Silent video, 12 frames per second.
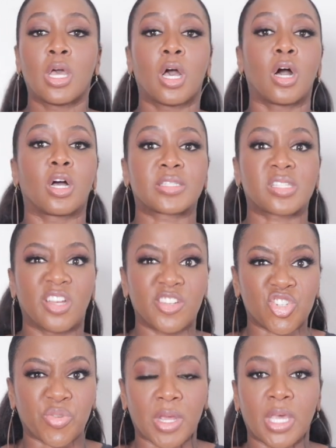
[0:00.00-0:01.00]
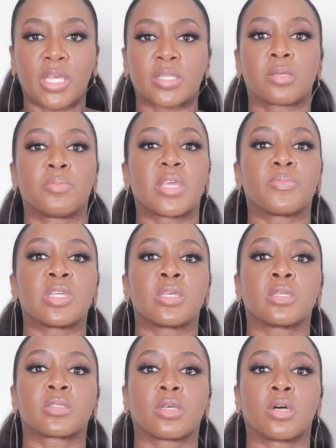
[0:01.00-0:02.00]
a sundress,
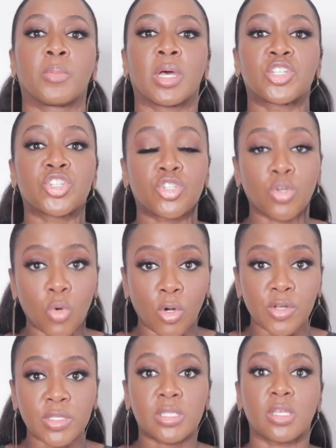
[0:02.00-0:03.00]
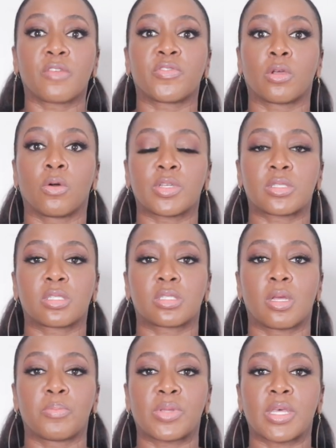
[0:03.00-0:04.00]
maybe some shorts if you're going to
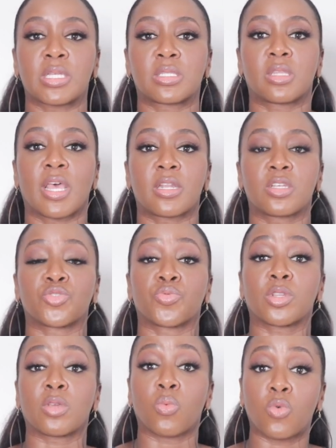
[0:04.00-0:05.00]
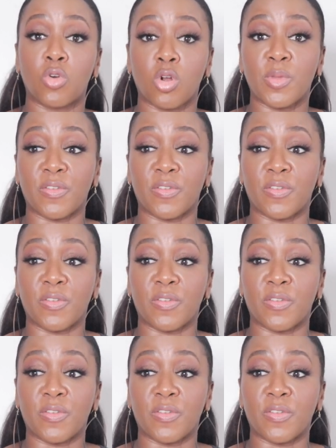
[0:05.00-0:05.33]
someplace that is really warm.